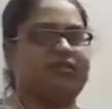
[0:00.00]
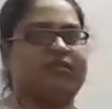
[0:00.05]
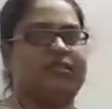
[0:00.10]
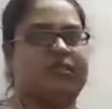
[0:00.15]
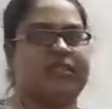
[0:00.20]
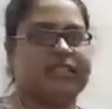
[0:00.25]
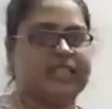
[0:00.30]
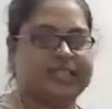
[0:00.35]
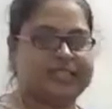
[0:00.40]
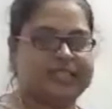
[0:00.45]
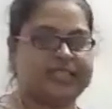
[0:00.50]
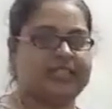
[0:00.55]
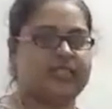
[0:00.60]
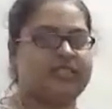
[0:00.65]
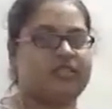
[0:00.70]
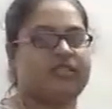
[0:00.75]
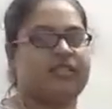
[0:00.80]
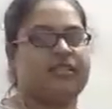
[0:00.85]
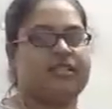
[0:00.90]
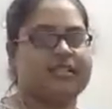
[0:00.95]
these
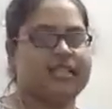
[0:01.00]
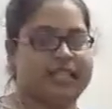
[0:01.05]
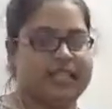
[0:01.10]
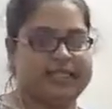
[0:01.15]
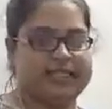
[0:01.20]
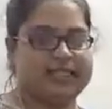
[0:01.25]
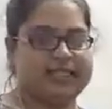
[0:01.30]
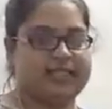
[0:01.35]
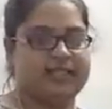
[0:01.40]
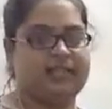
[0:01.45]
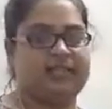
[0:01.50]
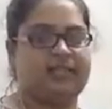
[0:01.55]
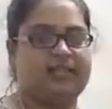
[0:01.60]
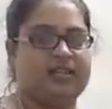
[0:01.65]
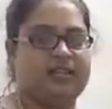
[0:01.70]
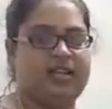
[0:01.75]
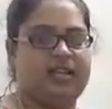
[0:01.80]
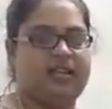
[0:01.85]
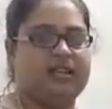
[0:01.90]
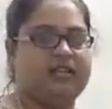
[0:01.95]
cells,
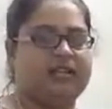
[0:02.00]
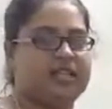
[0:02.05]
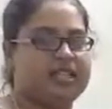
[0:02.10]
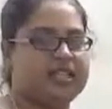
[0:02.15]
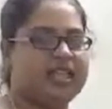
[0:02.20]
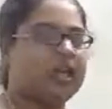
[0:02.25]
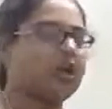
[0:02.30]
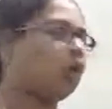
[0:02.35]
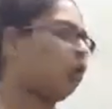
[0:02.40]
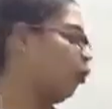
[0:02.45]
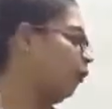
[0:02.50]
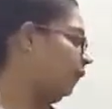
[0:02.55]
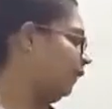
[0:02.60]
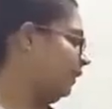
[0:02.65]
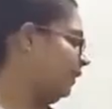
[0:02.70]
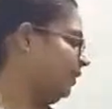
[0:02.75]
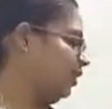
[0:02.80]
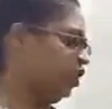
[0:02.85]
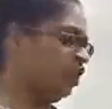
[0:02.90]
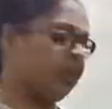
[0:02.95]
these are oval
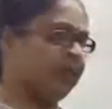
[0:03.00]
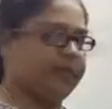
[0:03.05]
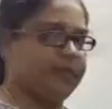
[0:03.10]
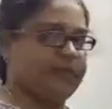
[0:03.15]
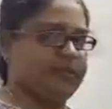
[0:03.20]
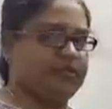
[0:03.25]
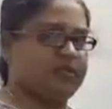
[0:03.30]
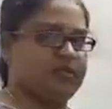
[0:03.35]
in shape,